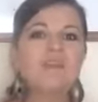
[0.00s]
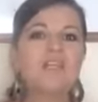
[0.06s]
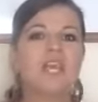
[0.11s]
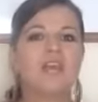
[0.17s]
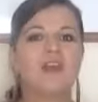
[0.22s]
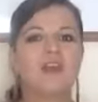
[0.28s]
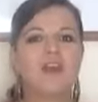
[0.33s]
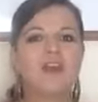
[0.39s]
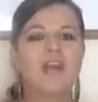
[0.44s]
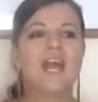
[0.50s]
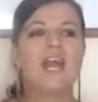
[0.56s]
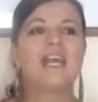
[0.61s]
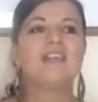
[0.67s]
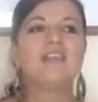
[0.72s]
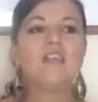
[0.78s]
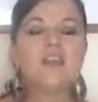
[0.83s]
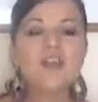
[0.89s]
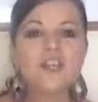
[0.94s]
I
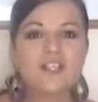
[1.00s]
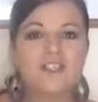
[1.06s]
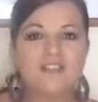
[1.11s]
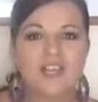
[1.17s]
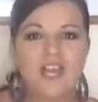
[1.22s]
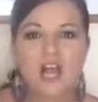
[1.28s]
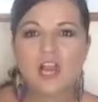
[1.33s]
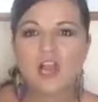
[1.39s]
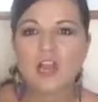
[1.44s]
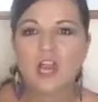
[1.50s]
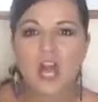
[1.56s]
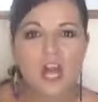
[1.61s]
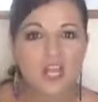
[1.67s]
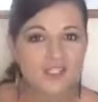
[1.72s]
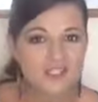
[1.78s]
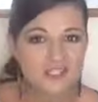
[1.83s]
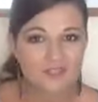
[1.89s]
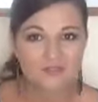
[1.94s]
learned
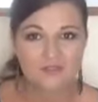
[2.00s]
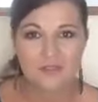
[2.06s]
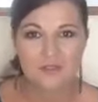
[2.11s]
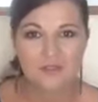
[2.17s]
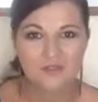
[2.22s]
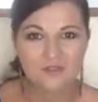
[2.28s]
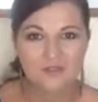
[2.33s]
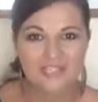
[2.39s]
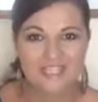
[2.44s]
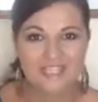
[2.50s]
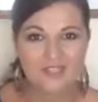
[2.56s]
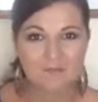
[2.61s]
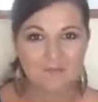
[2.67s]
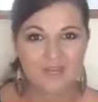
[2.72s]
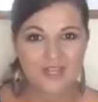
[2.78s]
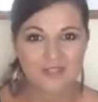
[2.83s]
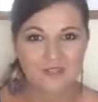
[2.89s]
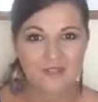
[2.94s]
lots of useful
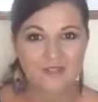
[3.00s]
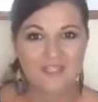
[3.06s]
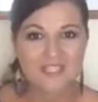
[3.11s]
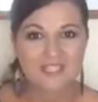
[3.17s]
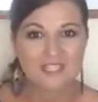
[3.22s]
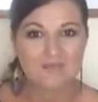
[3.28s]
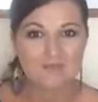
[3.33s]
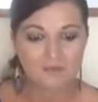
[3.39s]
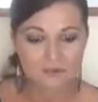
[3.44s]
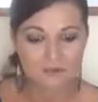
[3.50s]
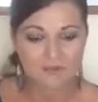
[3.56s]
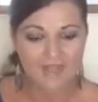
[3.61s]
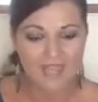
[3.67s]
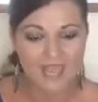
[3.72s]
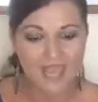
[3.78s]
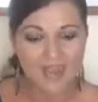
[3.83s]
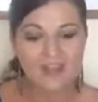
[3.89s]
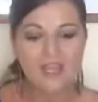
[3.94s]
expressions from
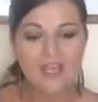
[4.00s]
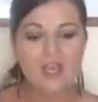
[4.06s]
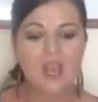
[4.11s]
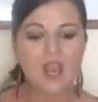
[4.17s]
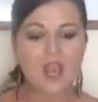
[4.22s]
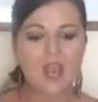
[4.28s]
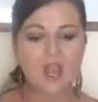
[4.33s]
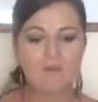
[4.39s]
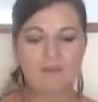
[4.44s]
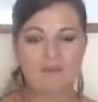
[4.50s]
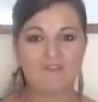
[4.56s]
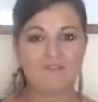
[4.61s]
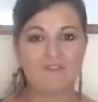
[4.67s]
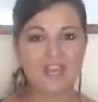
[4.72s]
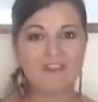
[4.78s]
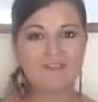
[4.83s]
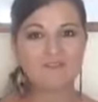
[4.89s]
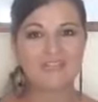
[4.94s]
there. My
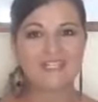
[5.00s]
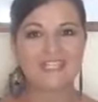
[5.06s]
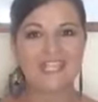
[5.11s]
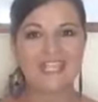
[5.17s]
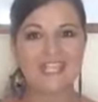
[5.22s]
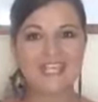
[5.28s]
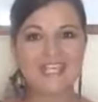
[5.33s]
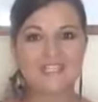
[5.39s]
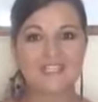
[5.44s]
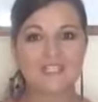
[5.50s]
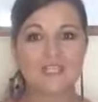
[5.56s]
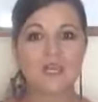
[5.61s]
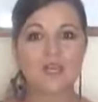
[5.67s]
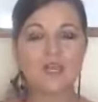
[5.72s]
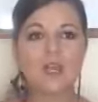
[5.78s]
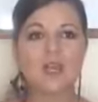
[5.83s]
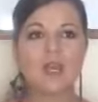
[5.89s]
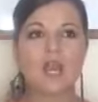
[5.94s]
favorite is,
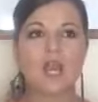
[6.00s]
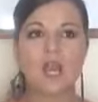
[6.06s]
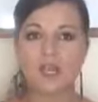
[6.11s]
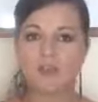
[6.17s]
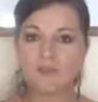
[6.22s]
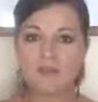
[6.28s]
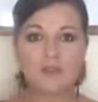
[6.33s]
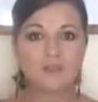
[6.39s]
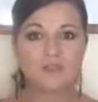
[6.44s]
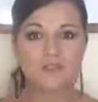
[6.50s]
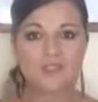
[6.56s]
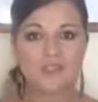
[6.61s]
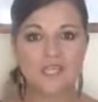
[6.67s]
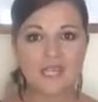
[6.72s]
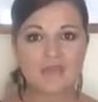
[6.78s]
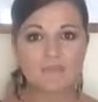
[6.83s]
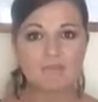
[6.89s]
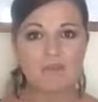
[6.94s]
are we on the
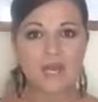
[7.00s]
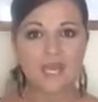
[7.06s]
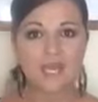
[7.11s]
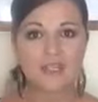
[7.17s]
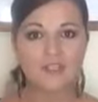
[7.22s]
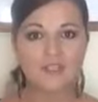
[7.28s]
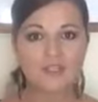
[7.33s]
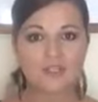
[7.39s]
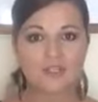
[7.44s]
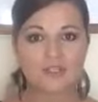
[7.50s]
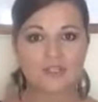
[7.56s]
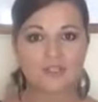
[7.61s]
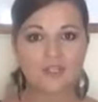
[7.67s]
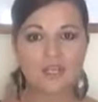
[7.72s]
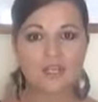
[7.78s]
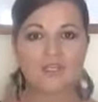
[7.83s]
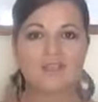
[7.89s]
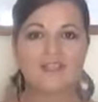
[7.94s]
same page?
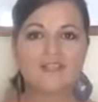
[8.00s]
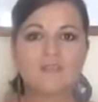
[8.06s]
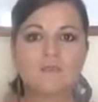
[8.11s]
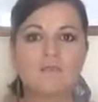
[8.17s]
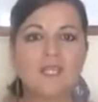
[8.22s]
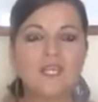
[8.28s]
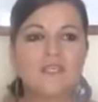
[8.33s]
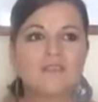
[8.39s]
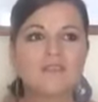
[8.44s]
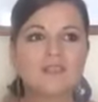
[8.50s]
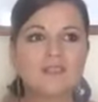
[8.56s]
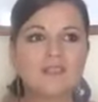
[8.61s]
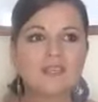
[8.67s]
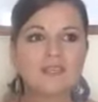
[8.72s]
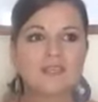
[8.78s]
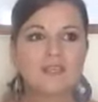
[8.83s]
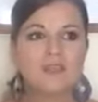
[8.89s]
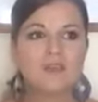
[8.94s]
This means,
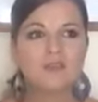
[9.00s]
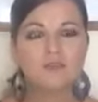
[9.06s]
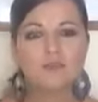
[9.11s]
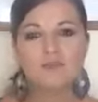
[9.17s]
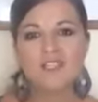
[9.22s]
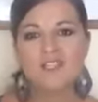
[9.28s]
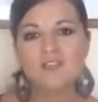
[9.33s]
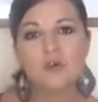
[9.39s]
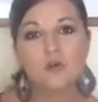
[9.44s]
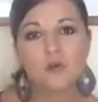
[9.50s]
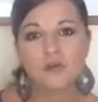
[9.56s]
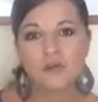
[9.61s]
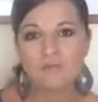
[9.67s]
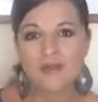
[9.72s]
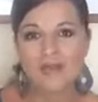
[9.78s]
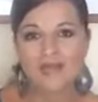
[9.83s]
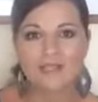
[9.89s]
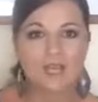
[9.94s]
are we
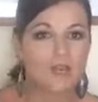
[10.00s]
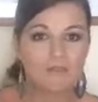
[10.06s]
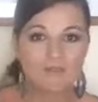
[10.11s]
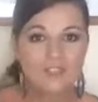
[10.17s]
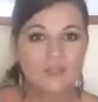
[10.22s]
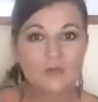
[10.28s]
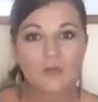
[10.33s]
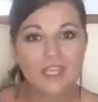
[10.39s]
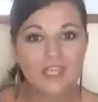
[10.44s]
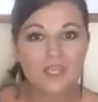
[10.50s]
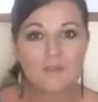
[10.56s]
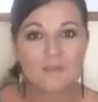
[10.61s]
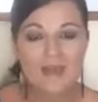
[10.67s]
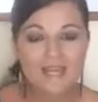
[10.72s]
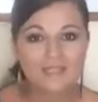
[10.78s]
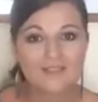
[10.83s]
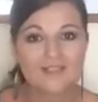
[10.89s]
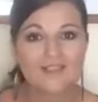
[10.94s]
talking
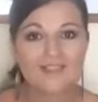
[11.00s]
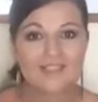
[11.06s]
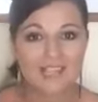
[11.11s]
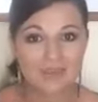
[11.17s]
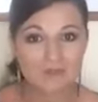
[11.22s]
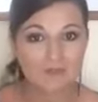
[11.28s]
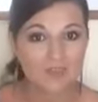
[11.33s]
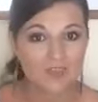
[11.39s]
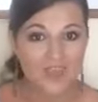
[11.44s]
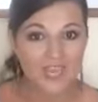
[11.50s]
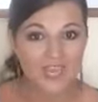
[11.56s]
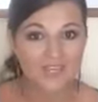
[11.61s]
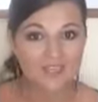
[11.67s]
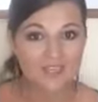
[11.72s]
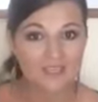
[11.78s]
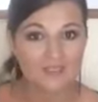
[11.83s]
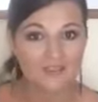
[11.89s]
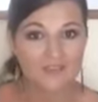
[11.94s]
about the same
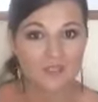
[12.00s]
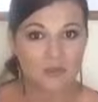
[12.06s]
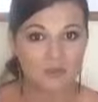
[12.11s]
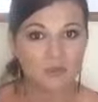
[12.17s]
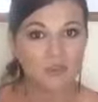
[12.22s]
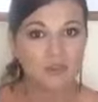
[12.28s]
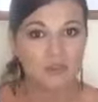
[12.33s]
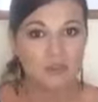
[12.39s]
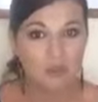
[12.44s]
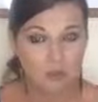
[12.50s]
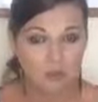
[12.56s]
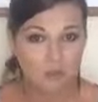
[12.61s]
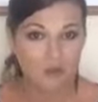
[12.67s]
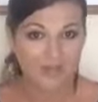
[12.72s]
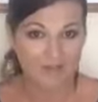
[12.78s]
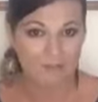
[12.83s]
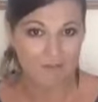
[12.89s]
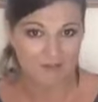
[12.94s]
thing? So do you know
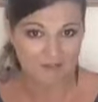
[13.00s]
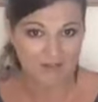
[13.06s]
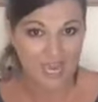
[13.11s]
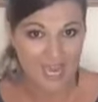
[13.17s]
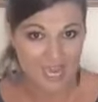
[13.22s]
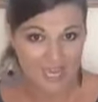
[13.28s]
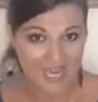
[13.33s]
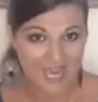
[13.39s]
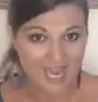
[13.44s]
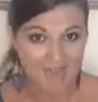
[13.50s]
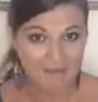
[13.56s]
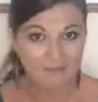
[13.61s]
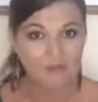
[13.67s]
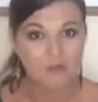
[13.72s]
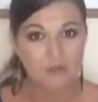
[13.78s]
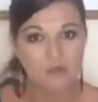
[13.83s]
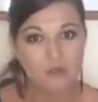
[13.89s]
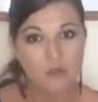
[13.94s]
where I am?
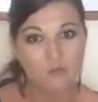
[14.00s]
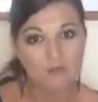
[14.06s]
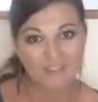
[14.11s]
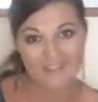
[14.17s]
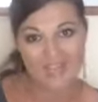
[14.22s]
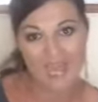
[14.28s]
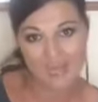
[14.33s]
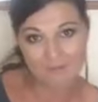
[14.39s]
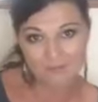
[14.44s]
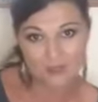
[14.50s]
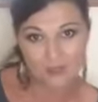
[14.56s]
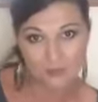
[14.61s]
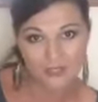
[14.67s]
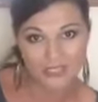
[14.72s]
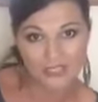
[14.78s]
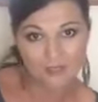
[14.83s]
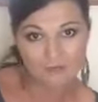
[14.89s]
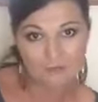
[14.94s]
Do you know what I'm
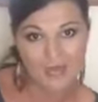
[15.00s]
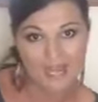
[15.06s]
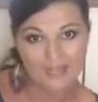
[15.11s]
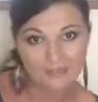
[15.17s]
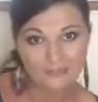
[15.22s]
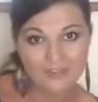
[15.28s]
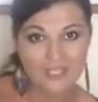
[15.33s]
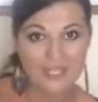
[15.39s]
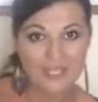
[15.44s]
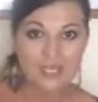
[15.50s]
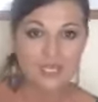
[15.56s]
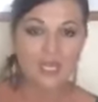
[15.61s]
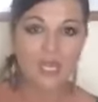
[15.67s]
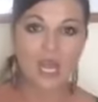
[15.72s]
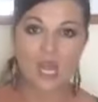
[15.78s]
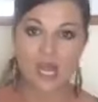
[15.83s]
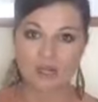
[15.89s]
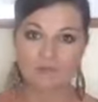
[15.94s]
talking about?
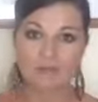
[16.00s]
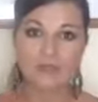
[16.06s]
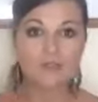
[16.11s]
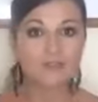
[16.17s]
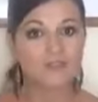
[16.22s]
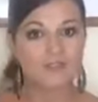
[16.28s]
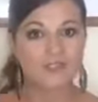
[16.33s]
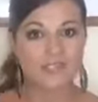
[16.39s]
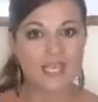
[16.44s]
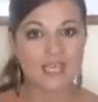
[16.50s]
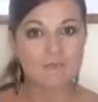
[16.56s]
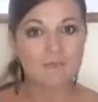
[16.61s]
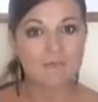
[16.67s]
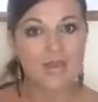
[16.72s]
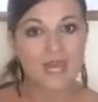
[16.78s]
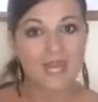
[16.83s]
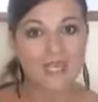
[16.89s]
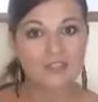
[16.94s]
Are we on the same
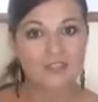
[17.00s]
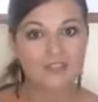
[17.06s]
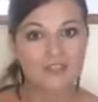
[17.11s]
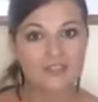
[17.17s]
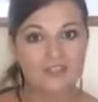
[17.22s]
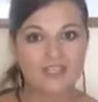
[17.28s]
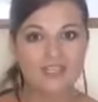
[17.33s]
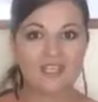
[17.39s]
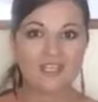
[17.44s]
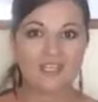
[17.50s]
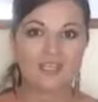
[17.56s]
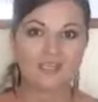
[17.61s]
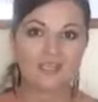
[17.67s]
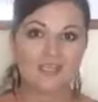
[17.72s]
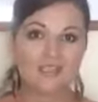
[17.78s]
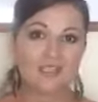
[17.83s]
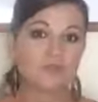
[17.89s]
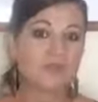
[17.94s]
page?
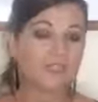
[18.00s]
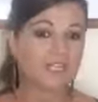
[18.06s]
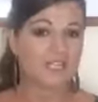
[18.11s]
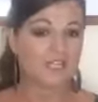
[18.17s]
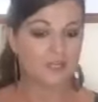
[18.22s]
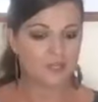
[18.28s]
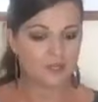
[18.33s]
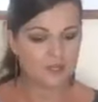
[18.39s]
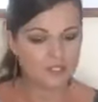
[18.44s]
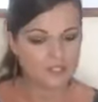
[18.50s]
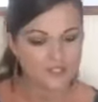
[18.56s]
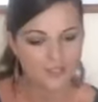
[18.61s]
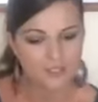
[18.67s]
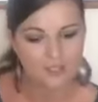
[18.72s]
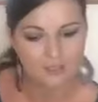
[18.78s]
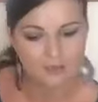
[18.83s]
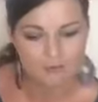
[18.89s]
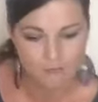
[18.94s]
This is what I learned
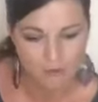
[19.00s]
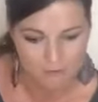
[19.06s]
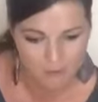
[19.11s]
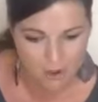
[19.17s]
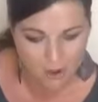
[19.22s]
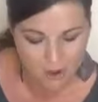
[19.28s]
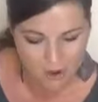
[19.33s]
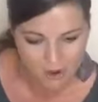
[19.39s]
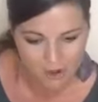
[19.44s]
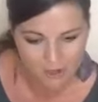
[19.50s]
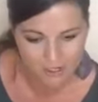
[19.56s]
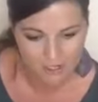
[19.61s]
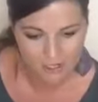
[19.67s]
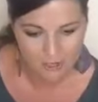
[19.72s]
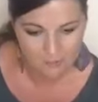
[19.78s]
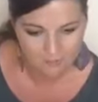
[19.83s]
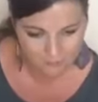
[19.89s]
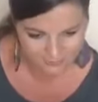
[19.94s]
from her
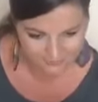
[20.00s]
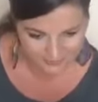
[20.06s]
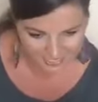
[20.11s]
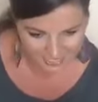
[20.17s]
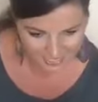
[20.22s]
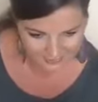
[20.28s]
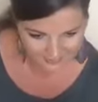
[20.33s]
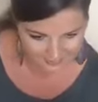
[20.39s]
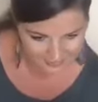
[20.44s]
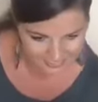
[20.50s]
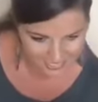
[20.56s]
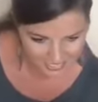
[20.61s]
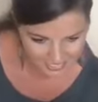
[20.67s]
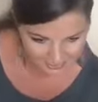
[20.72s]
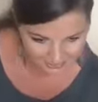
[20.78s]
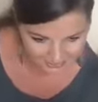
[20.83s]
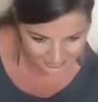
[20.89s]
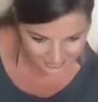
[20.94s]
podcast.
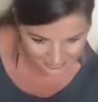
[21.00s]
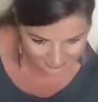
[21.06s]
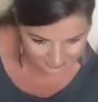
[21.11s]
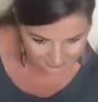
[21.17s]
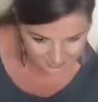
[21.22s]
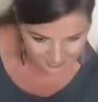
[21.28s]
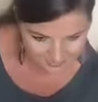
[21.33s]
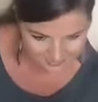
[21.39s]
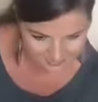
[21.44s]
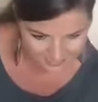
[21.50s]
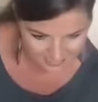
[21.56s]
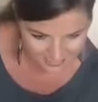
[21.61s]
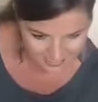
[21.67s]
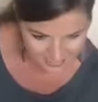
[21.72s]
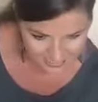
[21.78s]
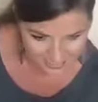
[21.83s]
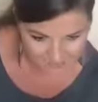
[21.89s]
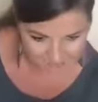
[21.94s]
Now let me
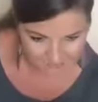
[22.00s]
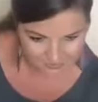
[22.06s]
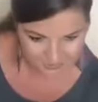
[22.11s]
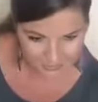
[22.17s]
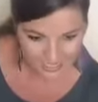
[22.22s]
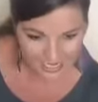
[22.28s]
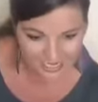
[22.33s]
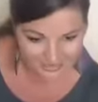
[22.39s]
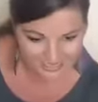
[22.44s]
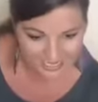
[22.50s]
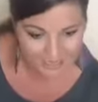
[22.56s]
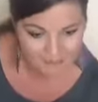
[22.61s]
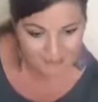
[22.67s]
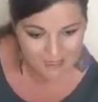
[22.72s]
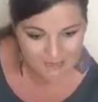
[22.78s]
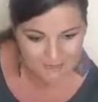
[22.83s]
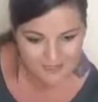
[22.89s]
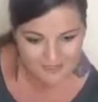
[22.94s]
see. I like
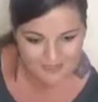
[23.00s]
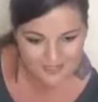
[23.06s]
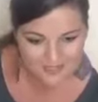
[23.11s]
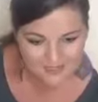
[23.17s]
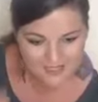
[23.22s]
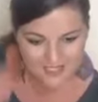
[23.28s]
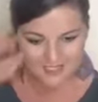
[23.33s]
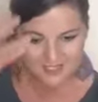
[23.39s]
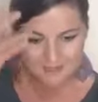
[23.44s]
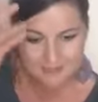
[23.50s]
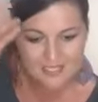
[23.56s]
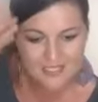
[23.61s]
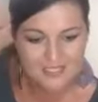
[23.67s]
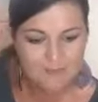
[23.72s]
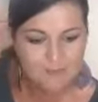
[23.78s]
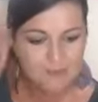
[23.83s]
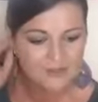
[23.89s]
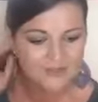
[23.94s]
BBC
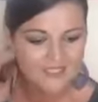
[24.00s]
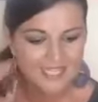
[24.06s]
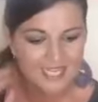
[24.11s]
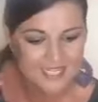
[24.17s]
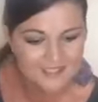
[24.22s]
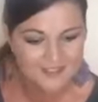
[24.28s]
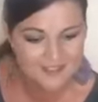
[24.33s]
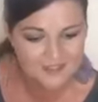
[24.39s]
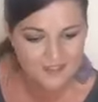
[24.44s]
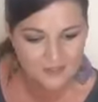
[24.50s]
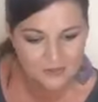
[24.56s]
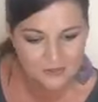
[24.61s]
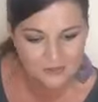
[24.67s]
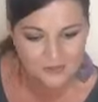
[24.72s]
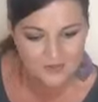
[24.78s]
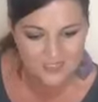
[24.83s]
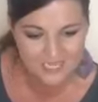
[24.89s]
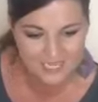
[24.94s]
6-Minute podcast
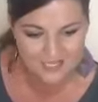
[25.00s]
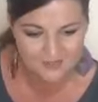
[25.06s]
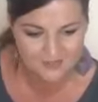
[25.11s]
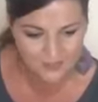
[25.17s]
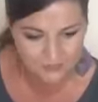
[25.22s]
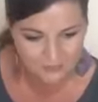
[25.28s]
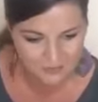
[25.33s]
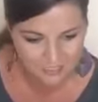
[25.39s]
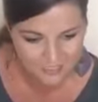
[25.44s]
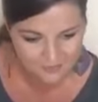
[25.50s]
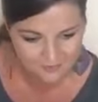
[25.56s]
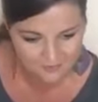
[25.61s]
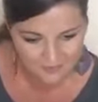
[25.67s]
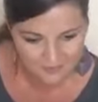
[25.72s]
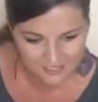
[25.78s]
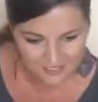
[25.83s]
too, says Judith.